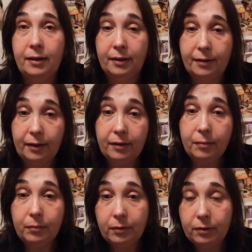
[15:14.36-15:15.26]
and tell
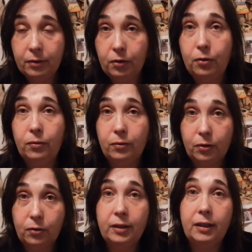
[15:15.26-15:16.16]
them, you know,
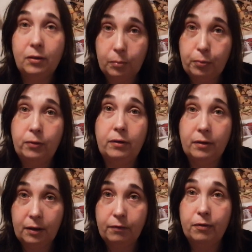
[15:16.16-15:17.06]
you need to put
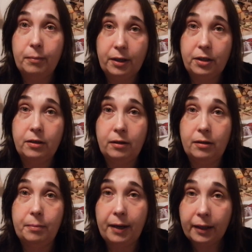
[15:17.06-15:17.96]
the information on
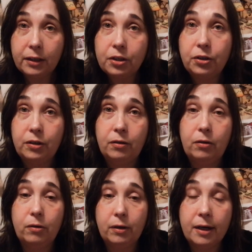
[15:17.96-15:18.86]
the package
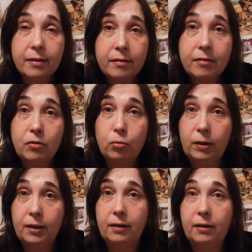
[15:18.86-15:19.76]
or else
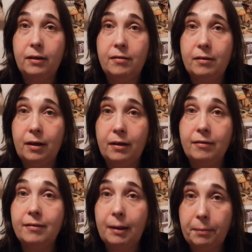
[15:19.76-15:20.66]
Sweden is not
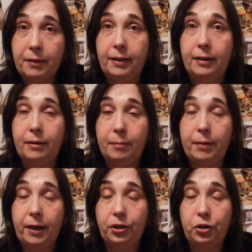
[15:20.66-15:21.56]
accepting
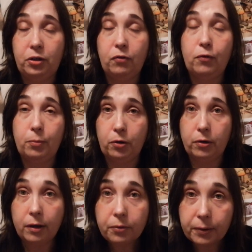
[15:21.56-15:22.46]
packages from your
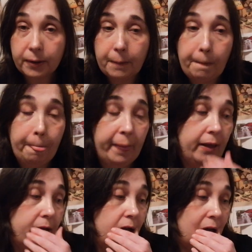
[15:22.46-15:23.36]
country.
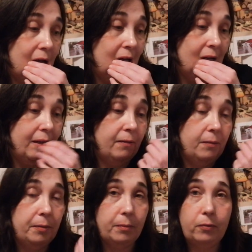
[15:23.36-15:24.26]
And the
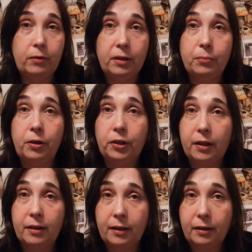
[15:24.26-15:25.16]
people in
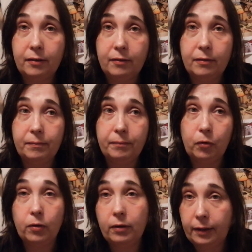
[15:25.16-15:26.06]
Russia think,
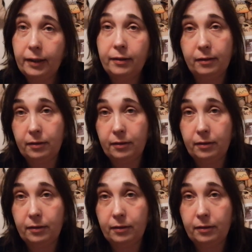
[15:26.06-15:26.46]
or like